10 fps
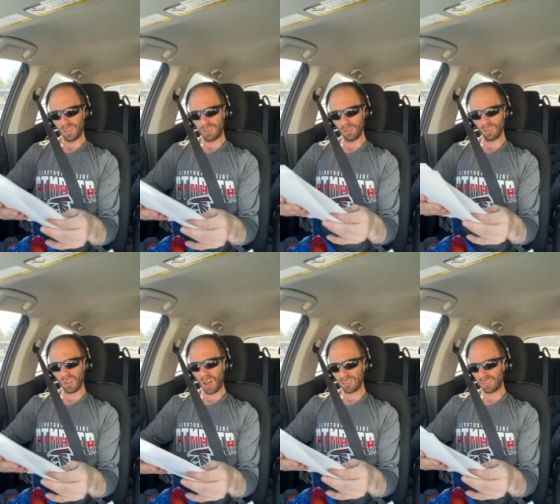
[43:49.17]
due to
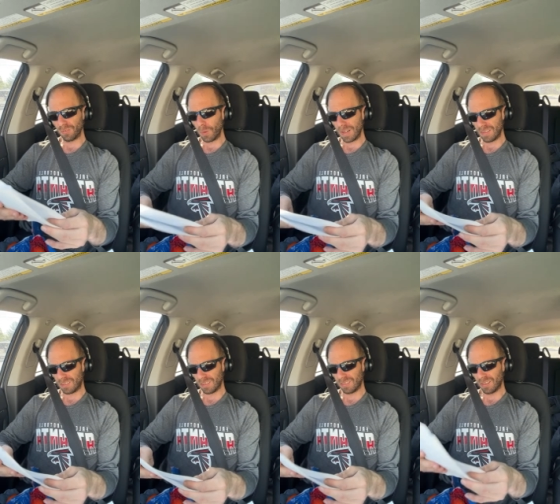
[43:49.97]
loss of
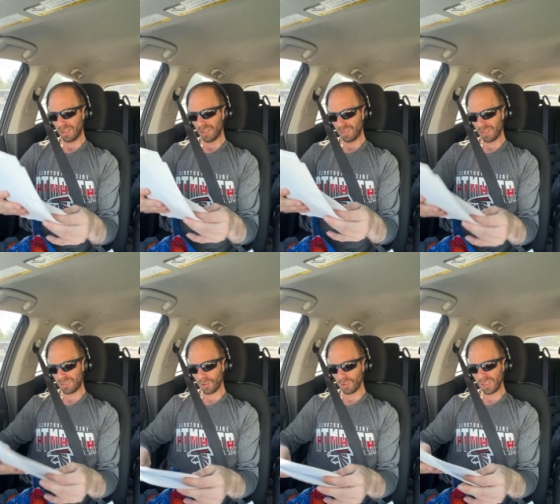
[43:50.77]
witnesses, the
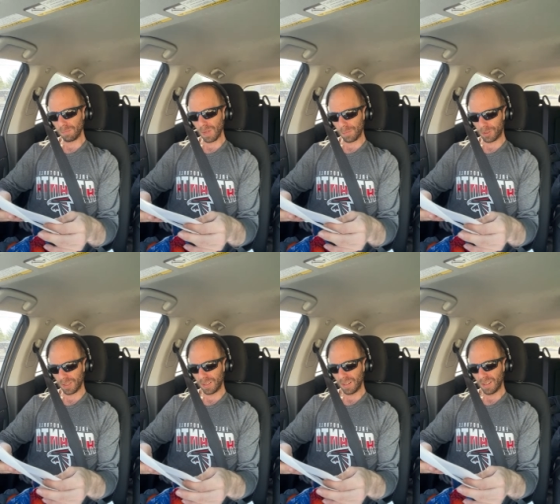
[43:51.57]
dulling of memory,